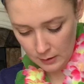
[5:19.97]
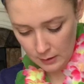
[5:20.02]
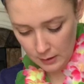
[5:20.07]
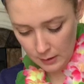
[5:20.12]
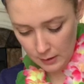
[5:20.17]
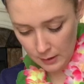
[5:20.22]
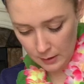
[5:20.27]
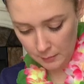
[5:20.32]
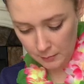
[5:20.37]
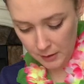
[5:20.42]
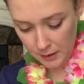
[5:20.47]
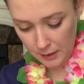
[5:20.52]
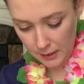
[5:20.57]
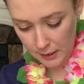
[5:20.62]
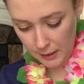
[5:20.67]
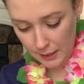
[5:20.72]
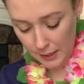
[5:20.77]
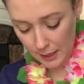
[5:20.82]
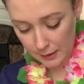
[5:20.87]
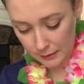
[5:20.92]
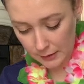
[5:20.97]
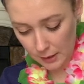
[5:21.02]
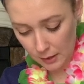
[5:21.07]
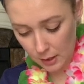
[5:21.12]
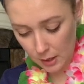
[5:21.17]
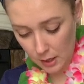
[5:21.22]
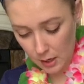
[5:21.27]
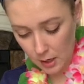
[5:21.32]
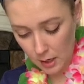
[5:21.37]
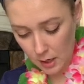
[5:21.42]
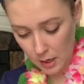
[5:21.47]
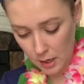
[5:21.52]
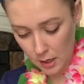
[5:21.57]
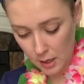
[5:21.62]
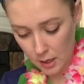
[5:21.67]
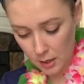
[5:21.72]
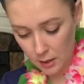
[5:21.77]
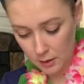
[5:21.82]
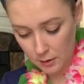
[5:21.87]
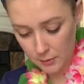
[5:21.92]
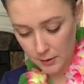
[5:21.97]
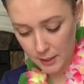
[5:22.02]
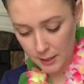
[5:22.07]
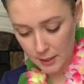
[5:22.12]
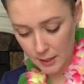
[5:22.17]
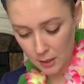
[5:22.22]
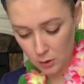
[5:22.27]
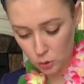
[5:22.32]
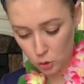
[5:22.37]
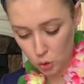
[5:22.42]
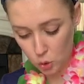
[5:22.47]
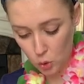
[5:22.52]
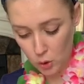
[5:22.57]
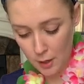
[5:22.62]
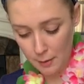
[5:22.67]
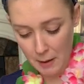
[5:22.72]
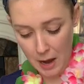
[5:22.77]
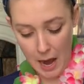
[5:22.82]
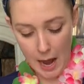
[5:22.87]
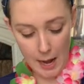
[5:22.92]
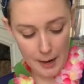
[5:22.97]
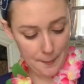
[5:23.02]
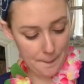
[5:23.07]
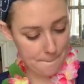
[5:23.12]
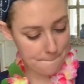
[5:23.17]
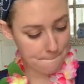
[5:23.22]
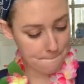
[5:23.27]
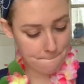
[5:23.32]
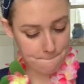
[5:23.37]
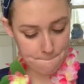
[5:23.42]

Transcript: And I'm gonna connect that all the way down to the bottom.